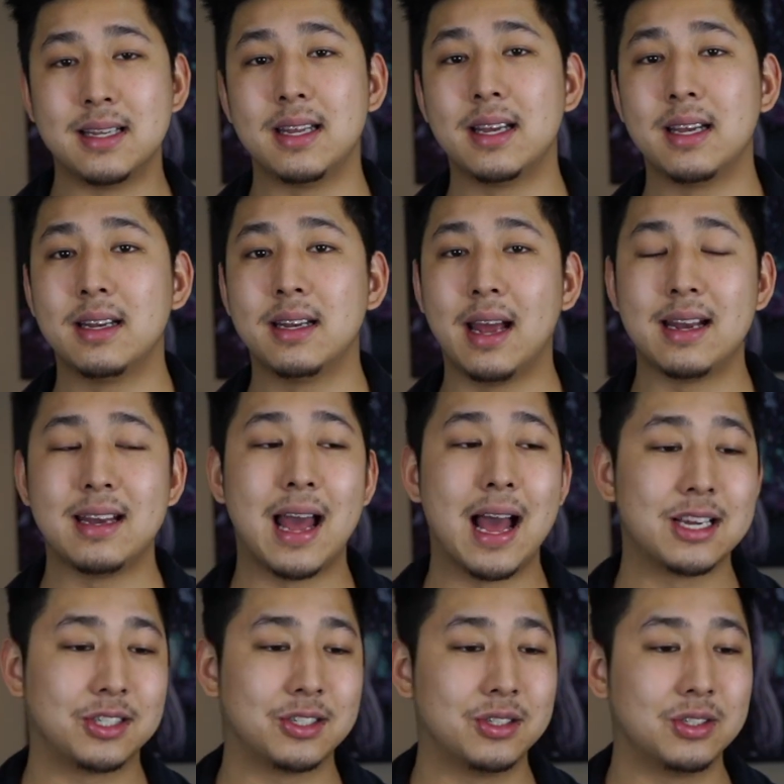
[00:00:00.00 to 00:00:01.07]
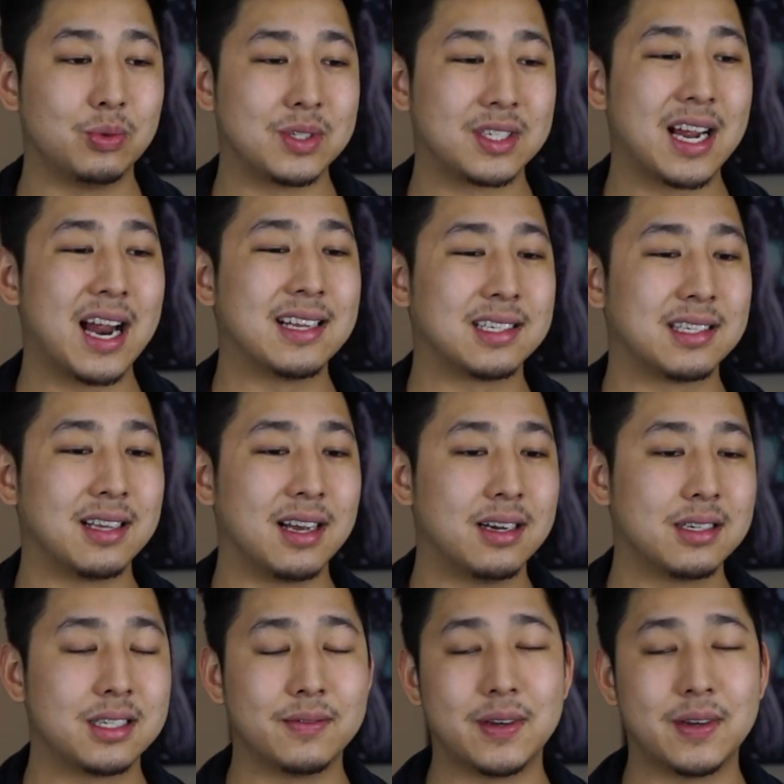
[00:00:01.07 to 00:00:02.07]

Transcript: did at Nationals, which kind of sucks.